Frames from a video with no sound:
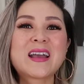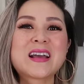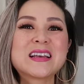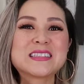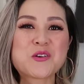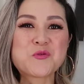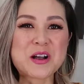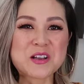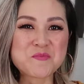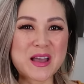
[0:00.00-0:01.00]
Hi guys,
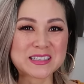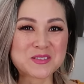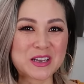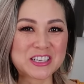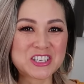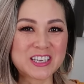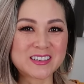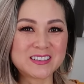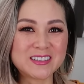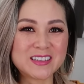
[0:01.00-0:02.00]
welcome back to my
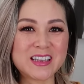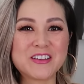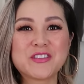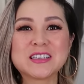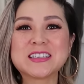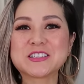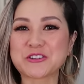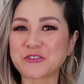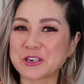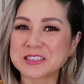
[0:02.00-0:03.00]
channel. If this is
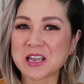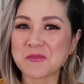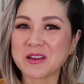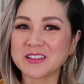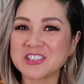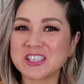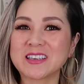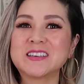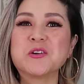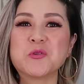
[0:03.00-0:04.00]
your first time on the
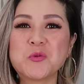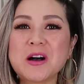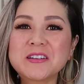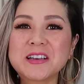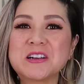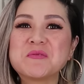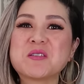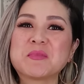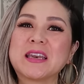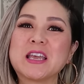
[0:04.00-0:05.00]
channel,
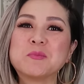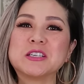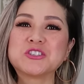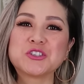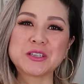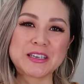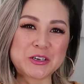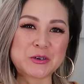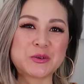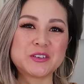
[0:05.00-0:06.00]
welcome. My name is Julie
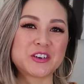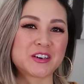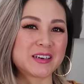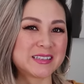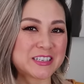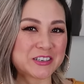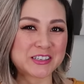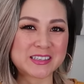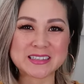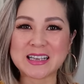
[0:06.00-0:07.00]
Koo, your
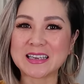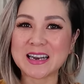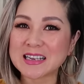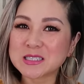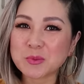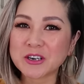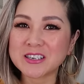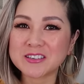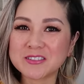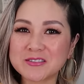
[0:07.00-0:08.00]
interior design
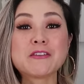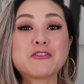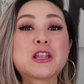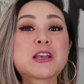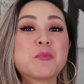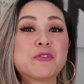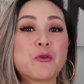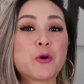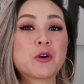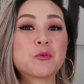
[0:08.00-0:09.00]
expert. I feel like
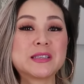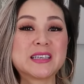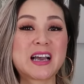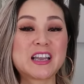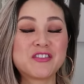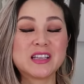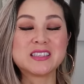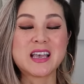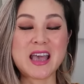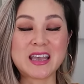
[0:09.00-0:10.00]
before we dive
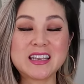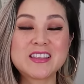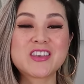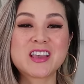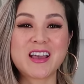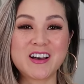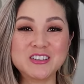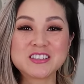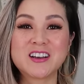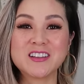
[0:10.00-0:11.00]
into anything
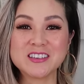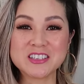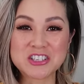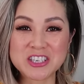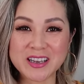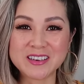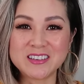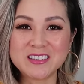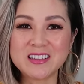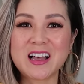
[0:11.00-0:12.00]
else on this
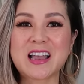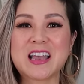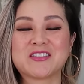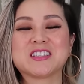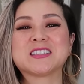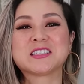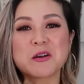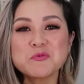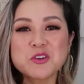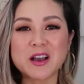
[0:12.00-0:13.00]
channel, I have to
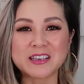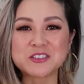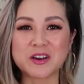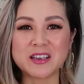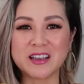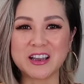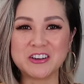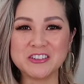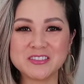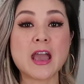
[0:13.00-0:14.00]
stop you guys right
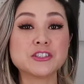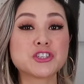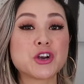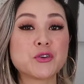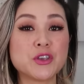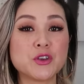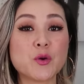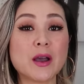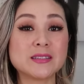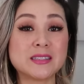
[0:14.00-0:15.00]
now and show
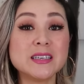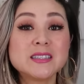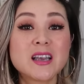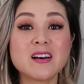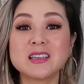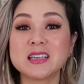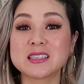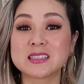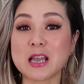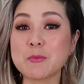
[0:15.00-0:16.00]
you a detailed
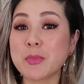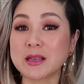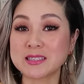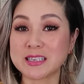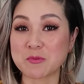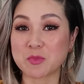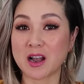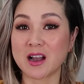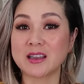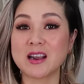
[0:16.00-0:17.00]
step-by-step
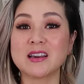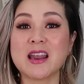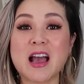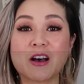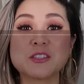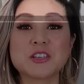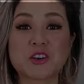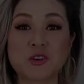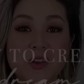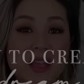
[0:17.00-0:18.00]
guide on how to
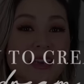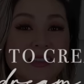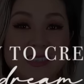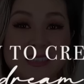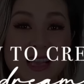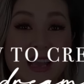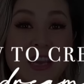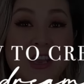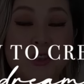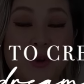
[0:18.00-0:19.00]
create and
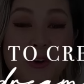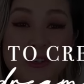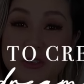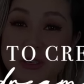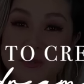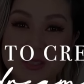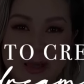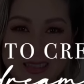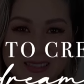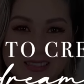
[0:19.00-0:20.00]
design your dream
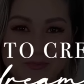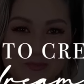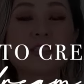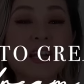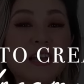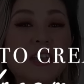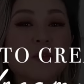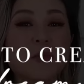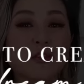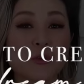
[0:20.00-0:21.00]
space. We're
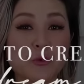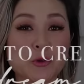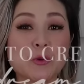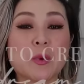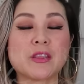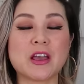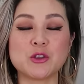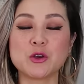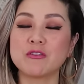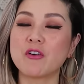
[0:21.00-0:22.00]
talking about the room that
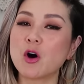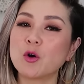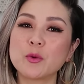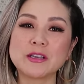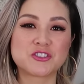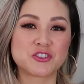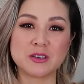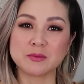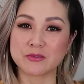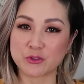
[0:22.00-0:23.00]
you have always
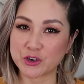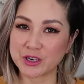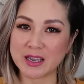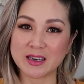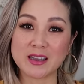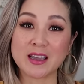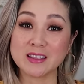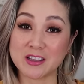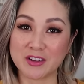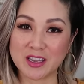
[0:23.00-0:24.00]
dreamed of creating
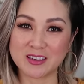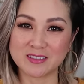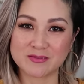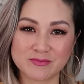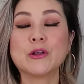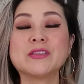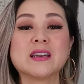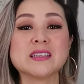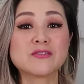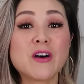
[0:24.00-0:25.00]
and living in. One
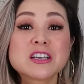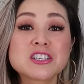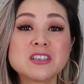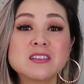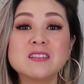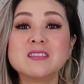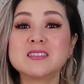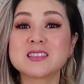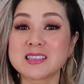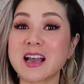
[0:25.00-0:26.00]
that is
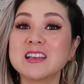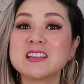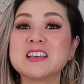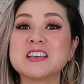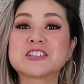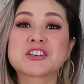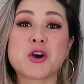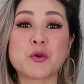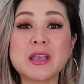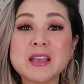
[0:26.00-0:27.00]
functional, stylish,
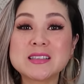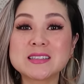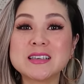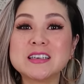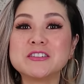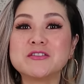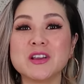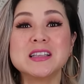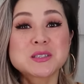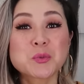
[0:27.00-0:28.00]
cohesive,
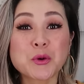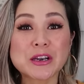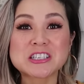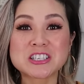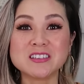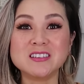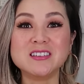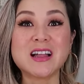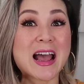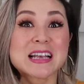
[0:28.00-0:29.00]

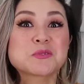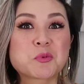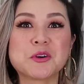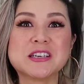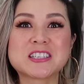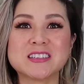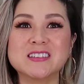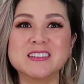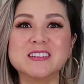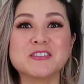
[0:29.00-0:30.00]
inspirational,
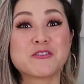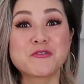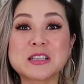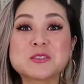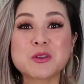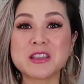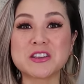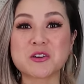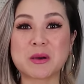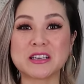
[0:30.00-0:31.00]
aspirational, fits
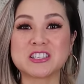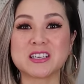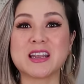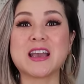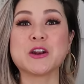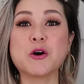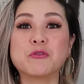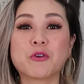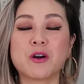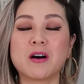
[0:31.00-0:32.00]
within your budget, and
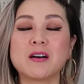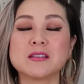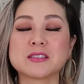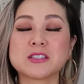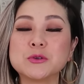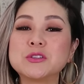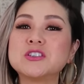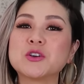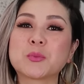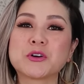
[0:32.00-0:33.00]
overall suits
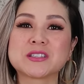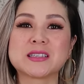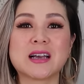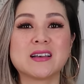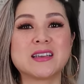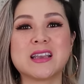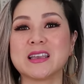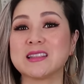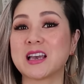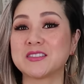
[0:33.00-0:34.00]
your personality
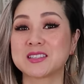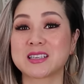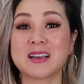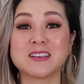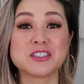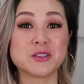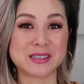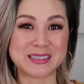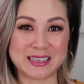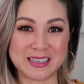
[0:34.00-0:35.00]
and lifestyle to
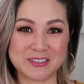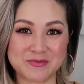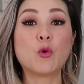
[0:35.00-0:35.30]
a T.